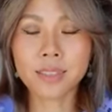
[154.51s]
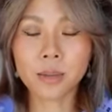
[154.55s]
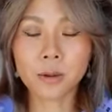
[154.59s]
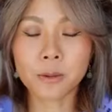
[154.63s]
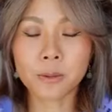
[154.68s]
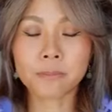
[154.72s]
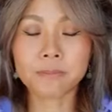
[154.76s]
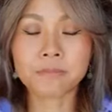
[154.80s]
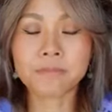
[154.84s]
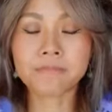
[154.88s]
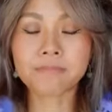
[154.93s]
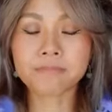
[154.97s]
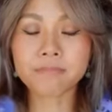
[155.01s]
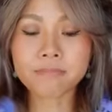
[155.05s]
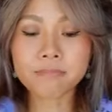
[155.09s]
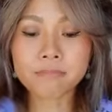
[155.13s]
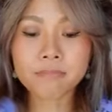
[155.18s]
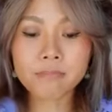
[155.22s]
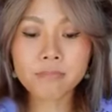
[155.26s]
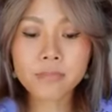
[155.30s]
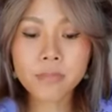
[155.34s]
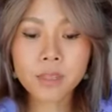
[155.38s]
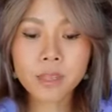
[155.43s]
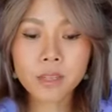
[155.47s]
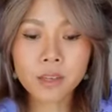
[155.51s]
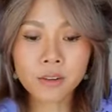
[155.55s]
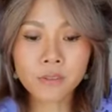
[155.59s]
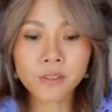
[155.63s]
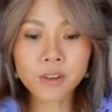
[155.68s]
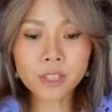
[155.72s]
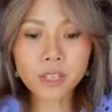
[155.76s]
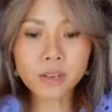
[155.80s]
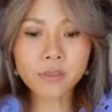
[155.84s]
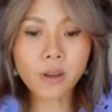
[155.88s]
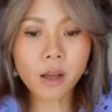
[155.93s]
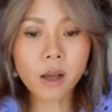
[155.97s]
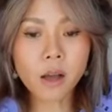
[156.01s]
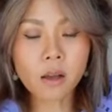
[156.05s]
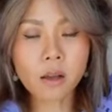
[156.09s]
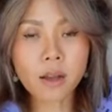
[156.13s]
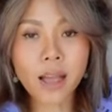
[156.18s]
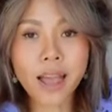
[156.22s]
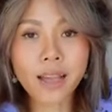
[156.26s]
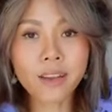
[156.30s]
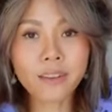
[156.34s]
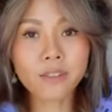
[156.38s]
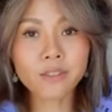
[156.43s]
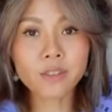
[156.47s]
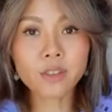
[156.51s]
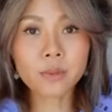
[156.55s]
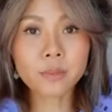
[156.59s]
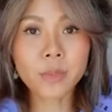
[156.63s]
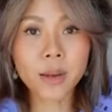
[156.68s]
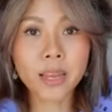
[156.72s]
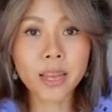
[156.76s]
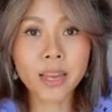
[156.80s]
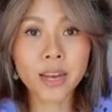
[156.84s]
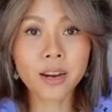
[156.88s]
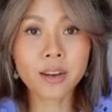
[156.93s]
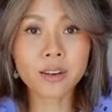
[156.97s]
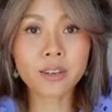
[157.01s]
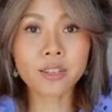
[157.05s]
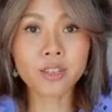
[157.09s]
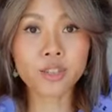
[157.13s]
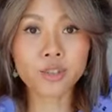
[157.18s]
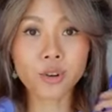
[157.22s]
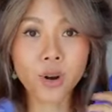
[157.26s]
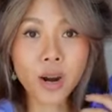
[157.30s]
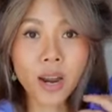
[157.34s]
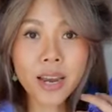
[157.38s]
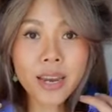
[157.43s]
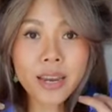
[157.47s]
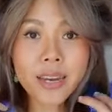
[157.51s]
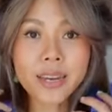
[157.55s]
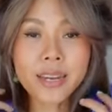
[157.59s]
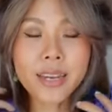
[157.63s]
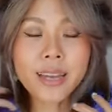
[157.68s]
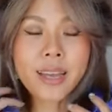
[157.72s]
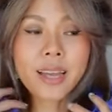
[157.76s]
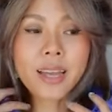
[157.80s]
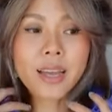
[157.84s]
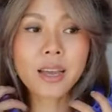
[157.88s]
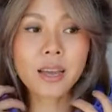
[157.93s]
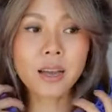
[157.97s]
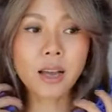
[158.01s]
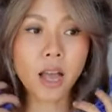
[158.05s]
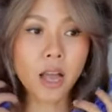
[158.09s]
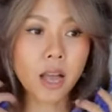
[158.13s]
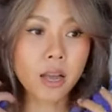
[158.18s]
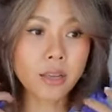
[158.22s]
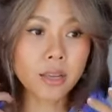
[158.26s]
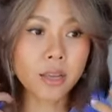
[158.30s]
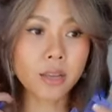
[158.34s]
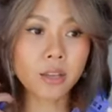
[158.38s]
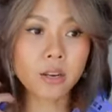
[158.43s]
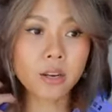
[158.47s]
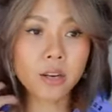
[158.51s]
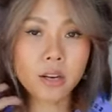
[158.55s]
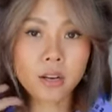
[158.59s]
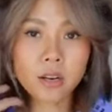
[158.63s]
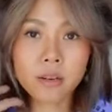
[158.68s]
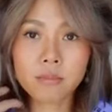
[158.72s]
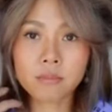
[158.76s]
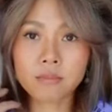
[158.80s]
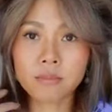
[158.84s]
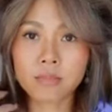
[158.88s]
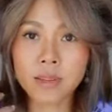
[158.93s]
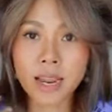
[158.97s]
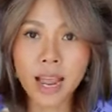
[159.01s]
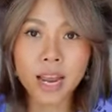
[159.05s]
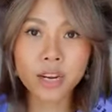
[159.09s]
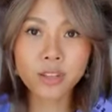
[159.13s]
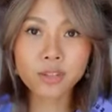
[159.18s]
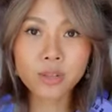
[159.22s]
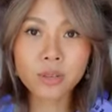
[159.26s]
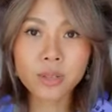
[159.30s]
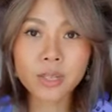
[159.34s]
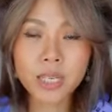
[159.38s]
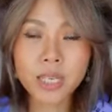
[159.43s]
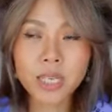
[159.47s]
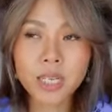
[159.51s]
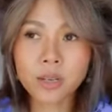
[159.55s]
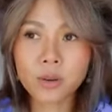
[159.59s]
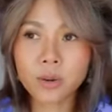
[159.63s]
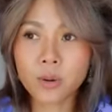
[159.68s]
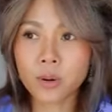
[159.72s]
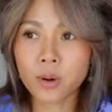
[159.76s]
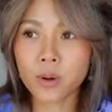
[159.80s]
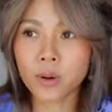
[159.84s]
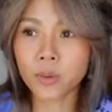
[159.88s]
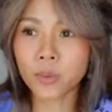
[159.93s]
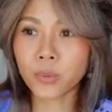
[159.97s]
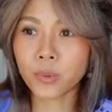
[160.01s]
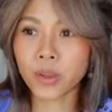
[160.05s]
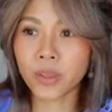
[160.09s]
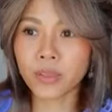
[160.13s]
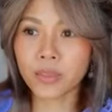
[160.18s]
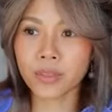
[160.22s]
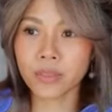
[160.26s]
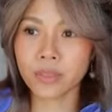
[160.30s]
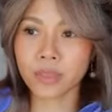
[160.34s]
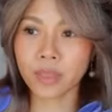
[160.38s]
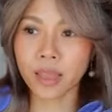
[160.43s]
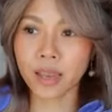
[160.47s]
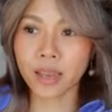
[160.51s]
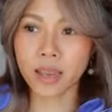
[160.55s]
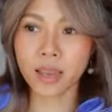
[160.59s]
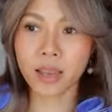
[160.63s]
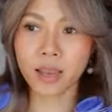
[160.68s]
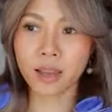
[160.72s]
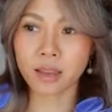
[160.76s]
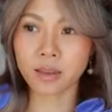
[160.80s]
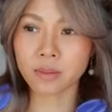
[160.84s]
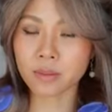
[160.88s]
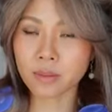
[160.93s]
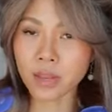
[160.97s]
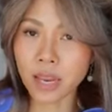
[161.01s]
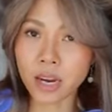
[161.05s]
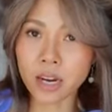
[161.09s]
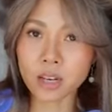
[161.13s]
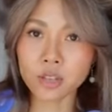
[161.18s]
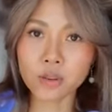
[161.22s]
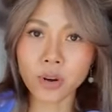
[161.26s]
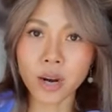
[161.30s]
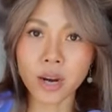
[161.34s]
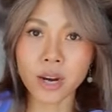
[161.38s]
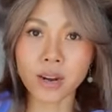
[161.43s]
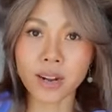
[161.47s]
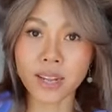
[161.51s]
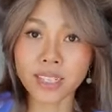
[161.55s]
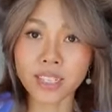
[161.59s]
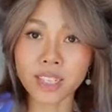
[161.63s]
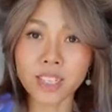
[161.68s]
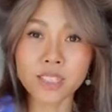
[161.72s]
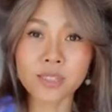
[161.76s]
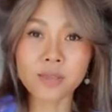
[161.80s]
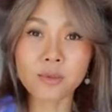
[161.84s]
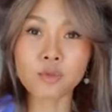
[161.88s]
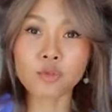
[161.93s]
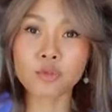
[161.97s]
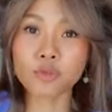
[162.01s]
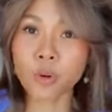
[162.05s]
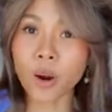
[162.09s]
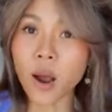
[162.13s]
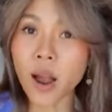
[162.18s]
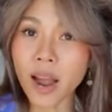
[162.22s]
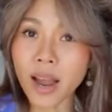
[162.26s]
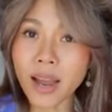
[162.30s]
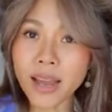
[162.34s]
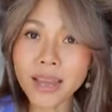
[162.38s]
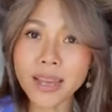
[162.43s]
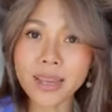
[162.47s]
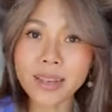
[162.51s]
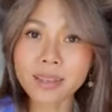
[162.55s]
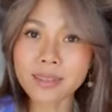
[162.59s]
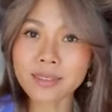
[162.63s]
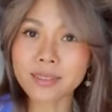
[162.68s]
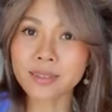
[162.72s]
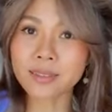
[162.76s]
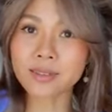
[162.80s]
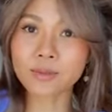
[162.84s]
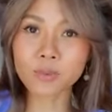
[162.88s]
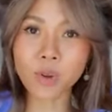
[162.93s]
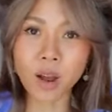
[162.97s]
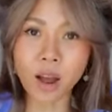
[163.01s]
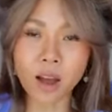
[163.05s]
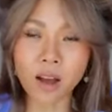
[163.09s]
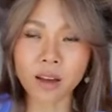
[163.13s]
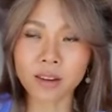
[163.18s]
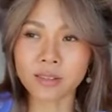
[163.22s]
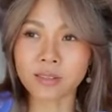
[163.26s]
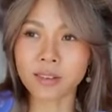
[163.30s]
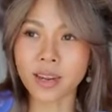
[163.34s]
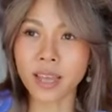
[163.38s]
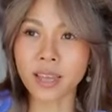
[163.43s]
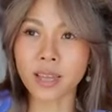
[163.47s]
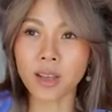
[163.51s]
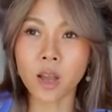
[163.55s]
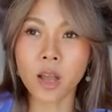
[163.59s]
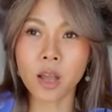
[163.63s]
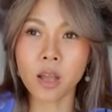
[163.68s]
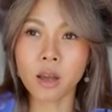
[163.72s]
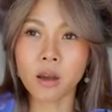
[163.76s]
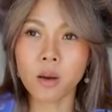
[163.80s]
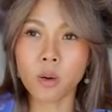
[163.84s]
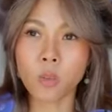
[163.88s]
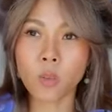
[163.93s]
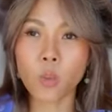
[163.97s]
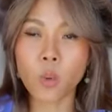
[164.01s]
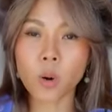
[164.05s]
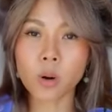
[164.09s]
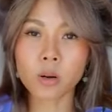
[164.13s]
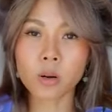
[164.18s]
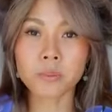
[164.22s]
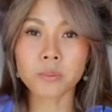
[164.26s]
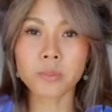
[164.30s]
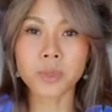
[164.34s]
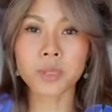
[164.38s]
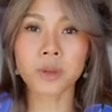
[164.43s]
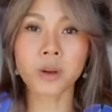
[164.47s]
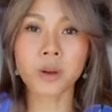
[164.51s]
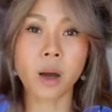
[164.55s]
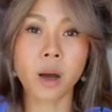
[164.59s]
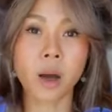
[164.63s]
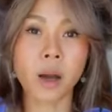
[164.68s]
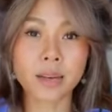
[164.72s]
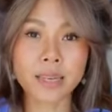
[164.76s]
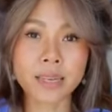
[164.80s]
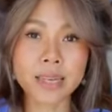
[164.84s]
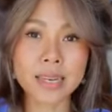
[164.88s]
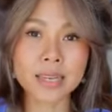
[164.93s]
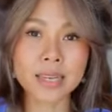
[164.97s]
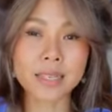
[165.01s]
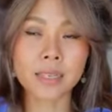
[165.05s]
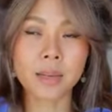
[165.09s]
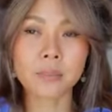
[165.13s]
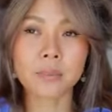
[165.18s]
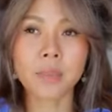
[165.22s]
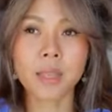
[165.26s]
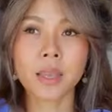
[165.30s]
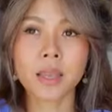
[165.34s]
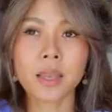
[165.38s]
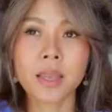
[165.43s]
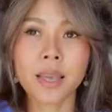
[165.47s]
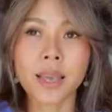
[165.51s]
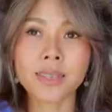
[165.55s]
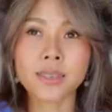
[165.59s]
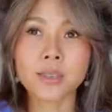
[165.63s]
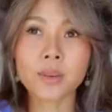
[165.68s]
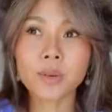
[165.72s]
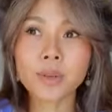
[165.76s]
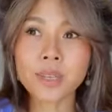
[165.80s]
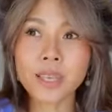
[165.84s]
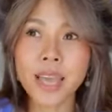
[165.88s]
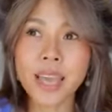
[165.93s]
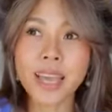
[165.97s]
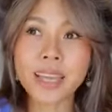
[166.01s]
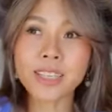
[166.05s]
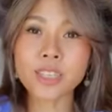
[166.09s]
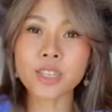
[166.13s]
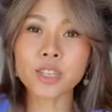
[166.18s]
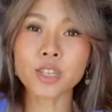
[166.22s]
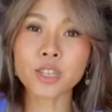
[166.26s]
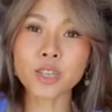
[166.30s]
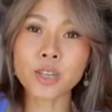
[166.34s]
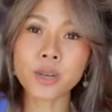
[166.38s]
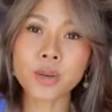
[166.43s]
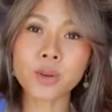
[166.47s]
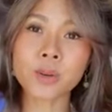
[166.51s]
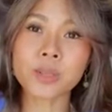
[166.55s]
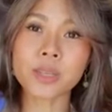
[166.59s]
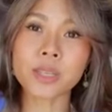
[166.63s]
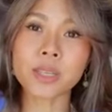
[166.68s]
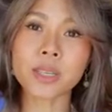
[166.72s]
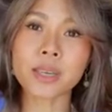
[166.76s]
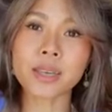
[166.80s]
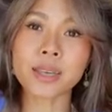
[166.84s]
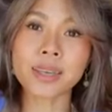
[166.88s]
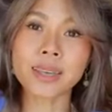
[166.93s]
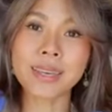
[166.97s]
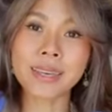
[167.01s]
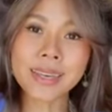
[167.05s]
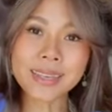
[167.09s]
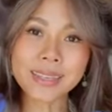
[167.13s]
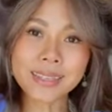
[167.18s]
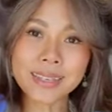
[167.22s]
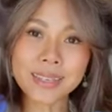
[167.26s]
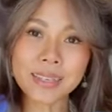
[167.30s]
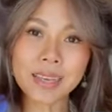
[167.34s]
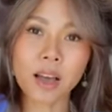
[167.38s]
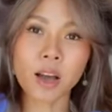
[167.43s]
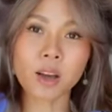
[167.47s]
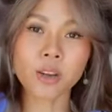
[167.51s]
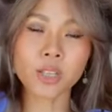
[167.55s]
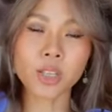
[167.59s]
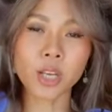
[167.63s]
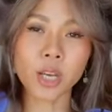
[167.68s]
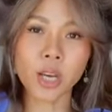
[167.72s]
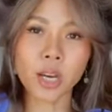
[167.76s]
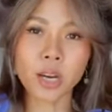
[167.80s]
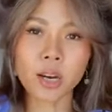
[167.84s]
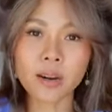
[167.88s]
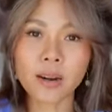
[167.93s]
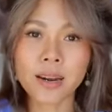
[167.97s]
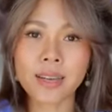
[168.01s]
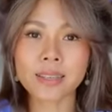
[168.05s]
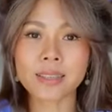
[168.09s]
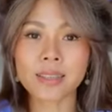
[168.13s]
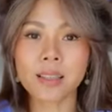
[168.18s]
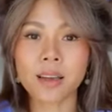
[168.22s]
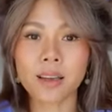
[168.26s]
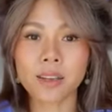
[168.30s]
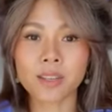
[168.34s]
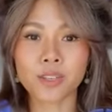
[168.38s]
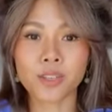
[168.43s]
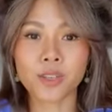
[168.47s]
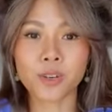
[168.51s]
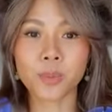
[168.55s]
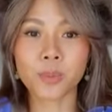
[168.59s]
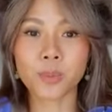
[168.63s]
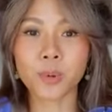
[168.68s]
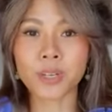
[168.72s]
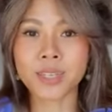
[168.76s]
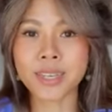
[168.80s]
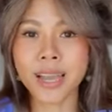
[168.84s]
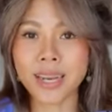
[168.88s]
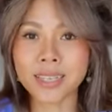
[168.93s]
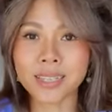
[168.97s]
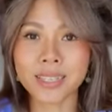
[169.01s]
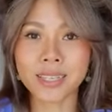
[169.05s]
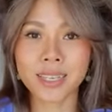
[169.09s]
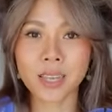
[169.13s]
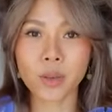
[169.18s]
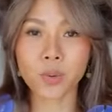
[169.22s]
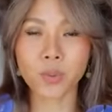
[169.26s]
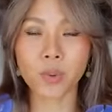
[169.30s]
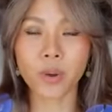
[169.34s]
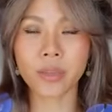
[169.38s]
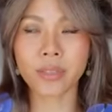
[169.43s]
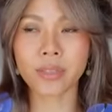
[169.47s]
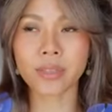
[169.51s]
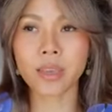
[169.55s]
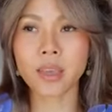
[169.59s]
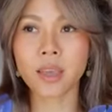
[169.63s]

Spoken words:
So first of all, after my hair is dried, either naturally or with like a hair dryer, like just dry on like warm to hot heat, it's okay to use heat on your hair as long as you're protecting it with